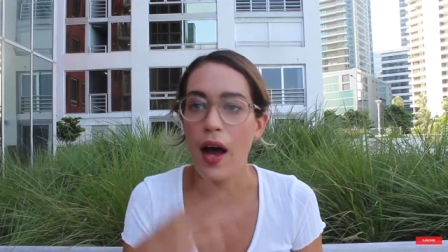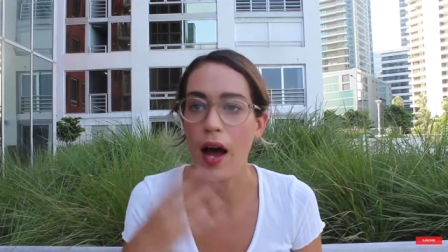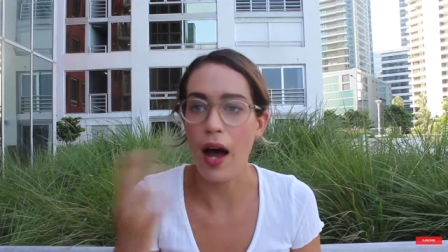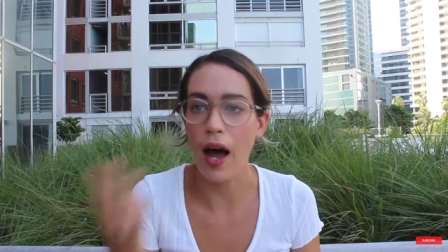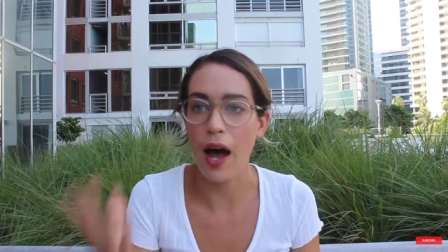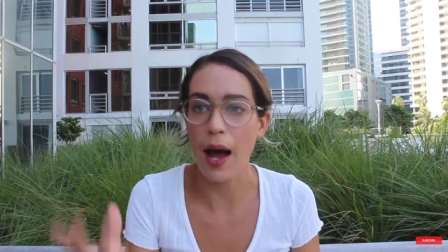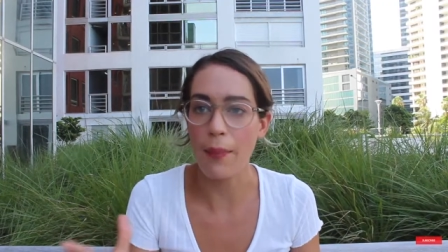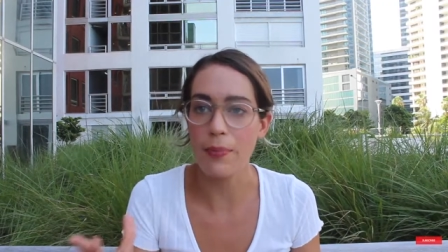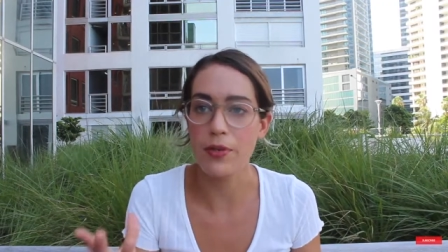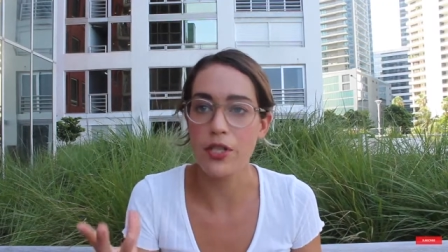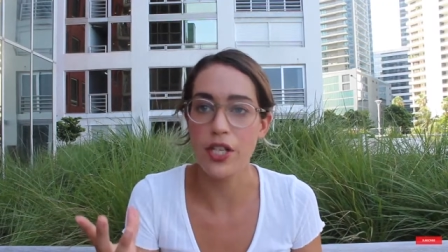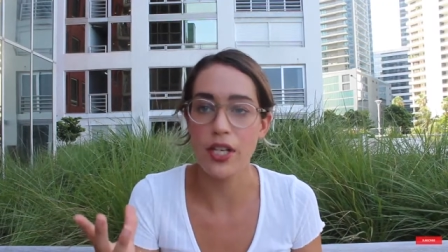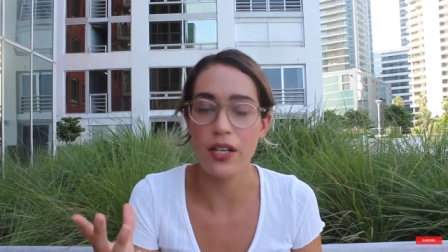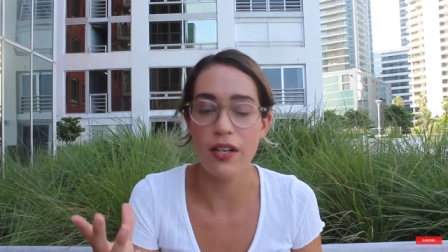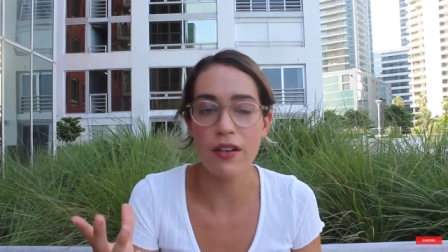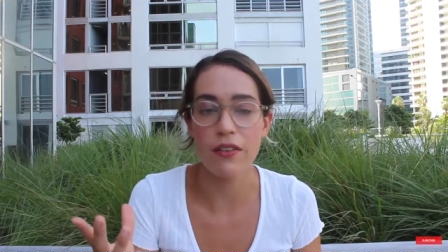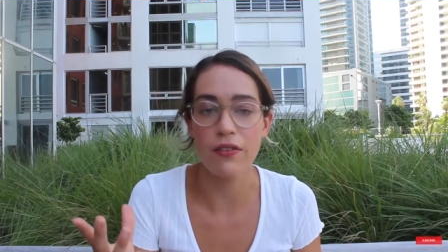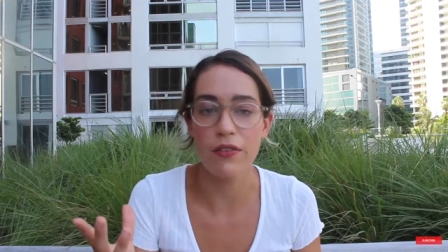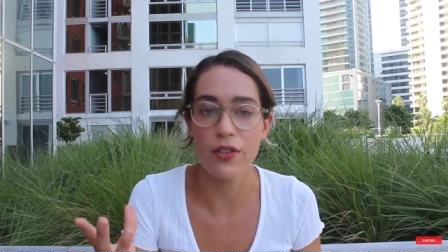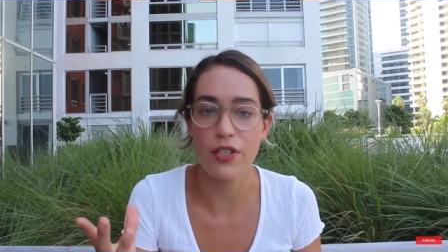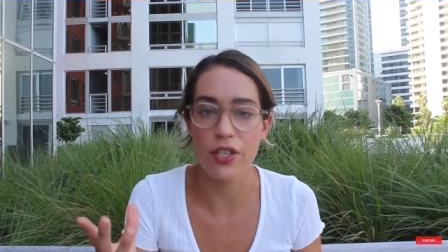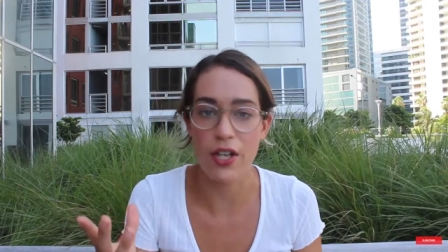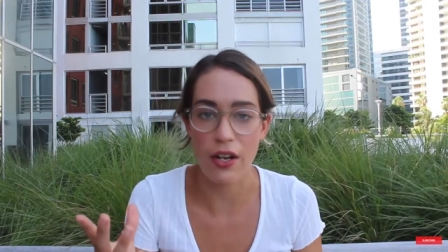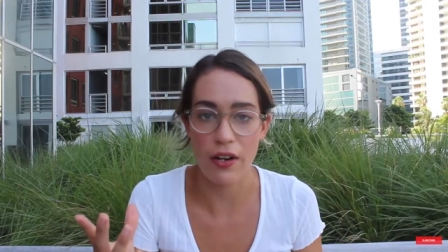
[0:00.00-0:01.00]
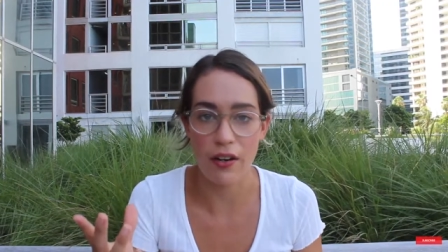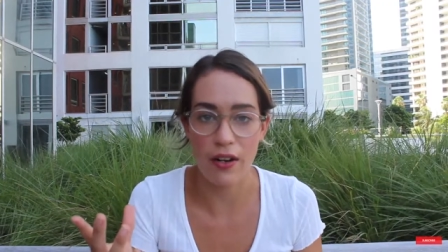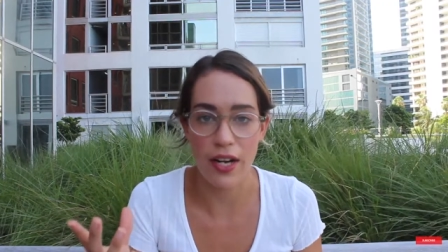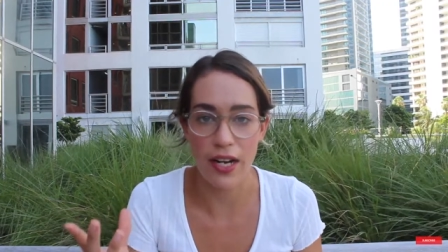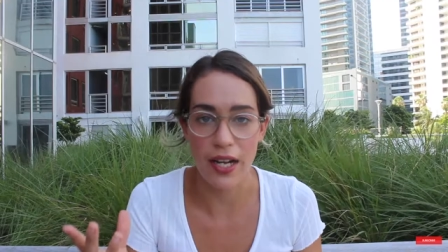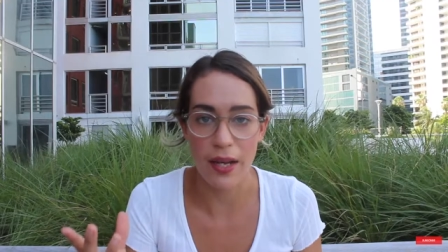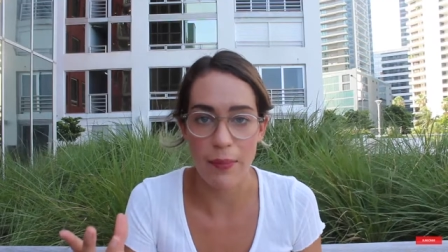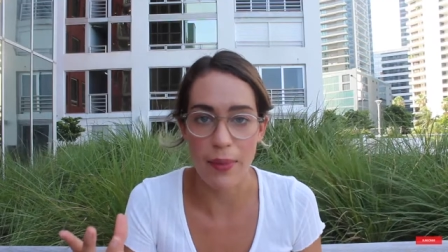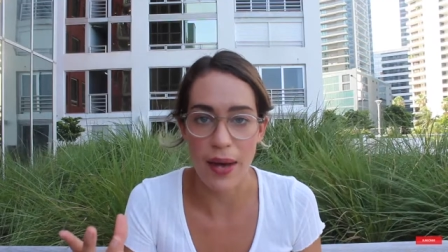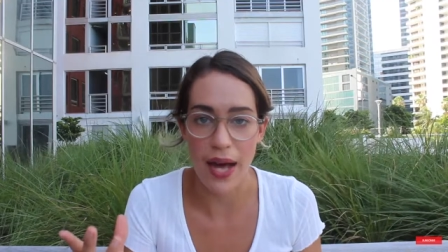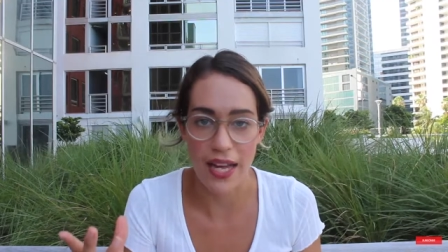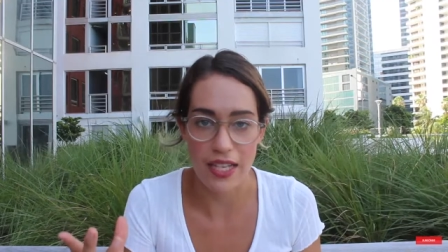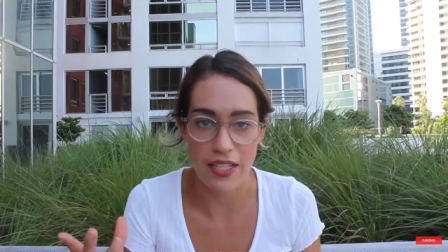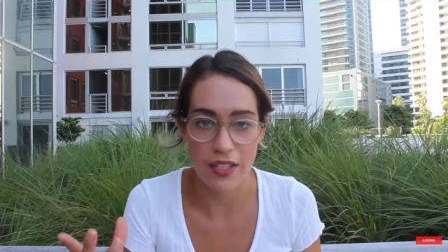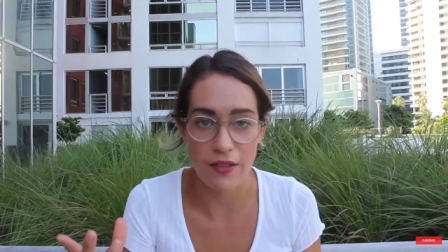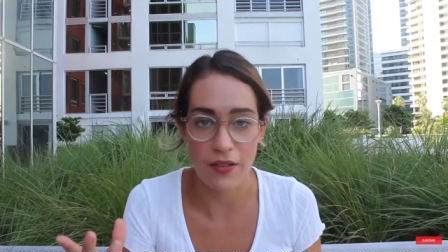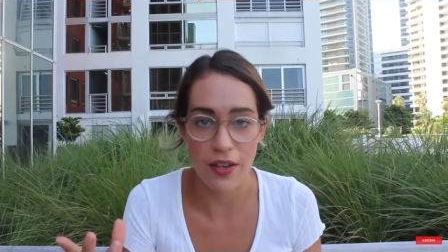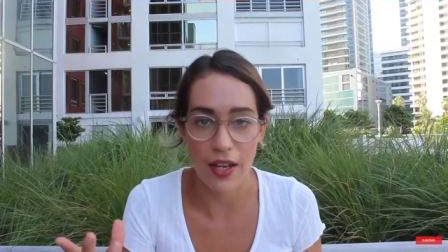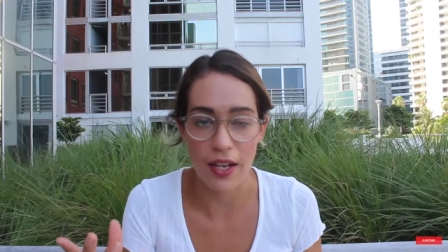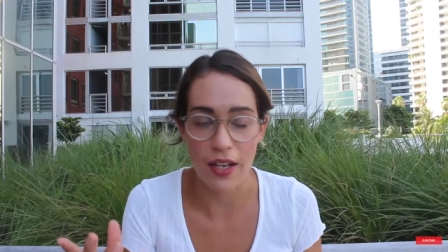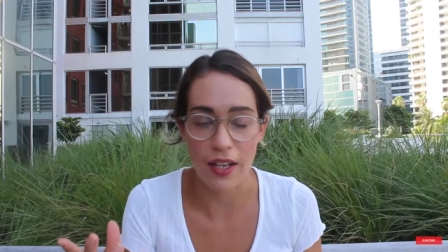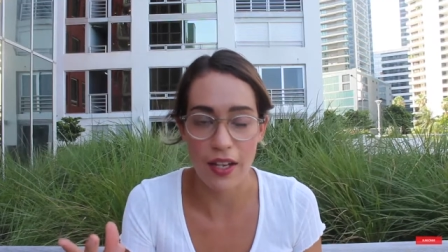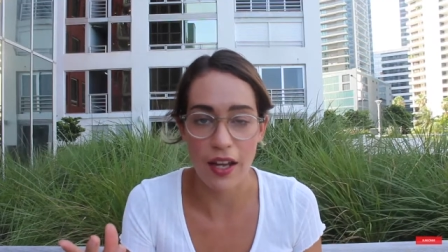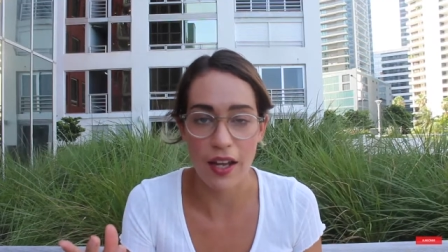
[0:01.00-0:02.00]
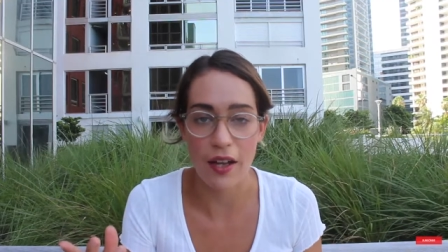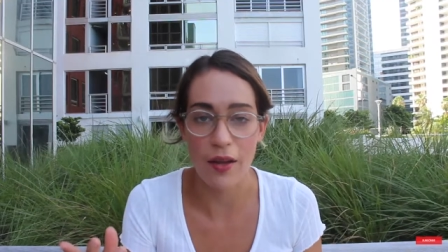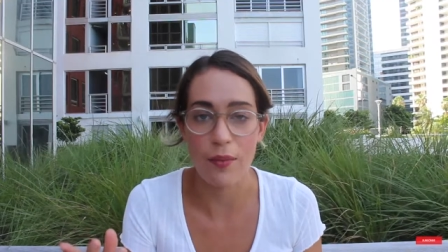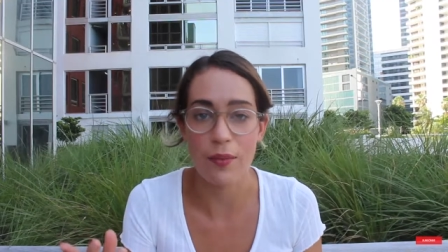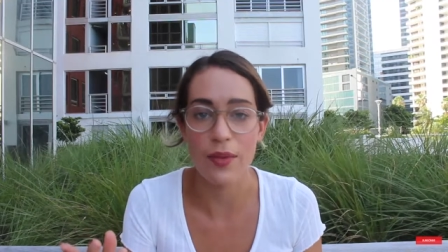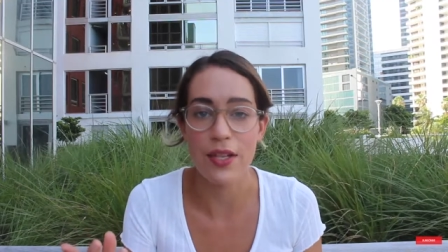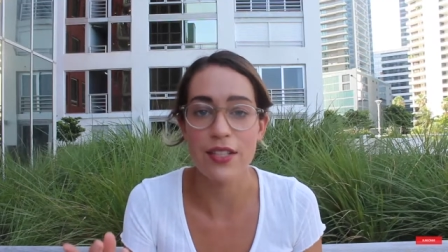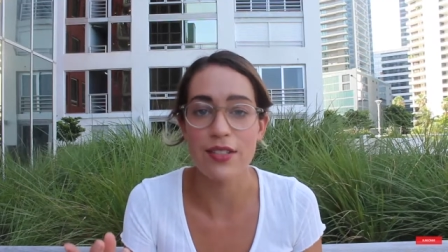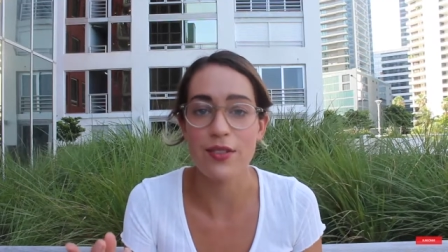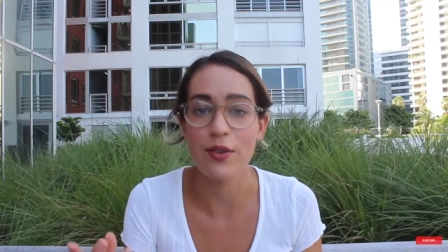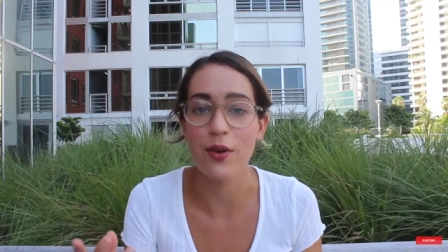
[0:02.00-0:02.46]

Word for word: option for generating passive income is